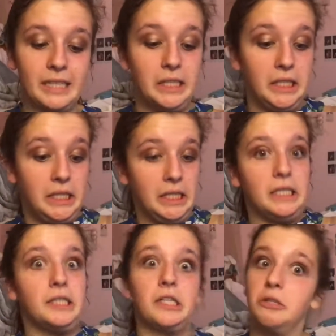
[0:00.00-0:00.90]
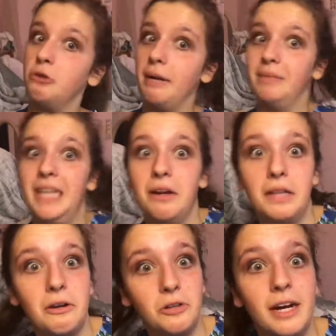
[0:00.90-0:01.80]
it's gonna drag me down a
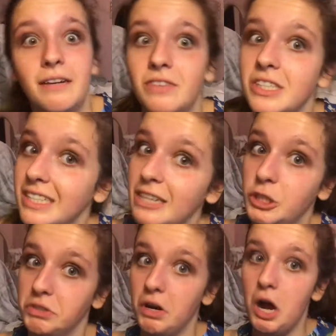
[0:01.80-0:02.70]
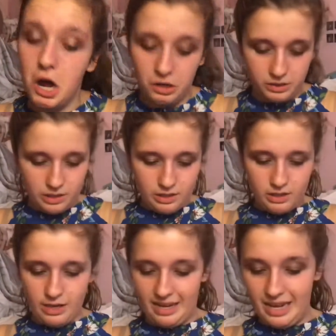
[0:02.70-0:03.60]
little grade if this is actually wrong.
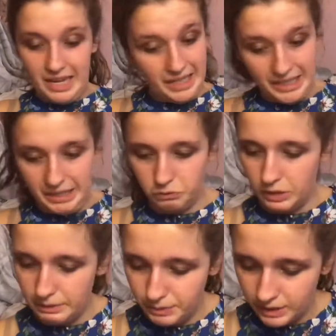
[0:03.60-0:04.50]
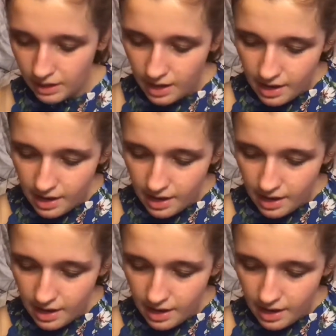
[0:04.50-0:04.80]
Like, whoops.